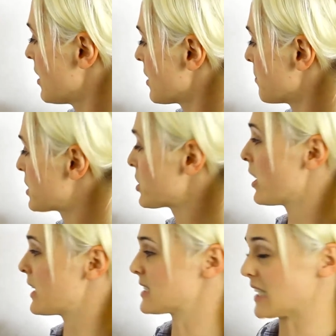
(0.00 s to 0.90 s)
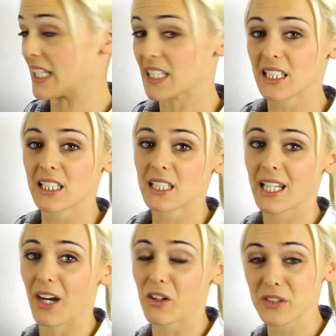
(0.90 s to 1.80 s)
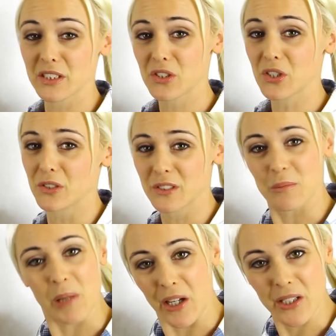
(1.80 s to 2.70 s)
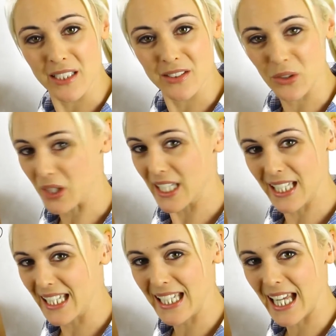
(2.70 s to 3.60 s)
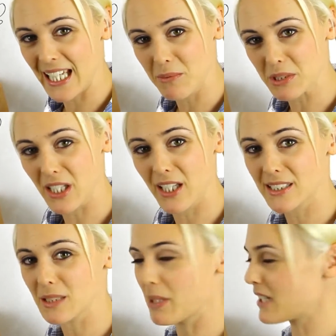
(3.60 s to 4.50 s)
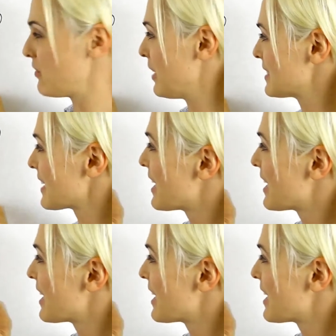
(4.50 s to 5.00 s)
Maternity. Now, obviously, John's a bloke, he's not going to need any maternity benefits.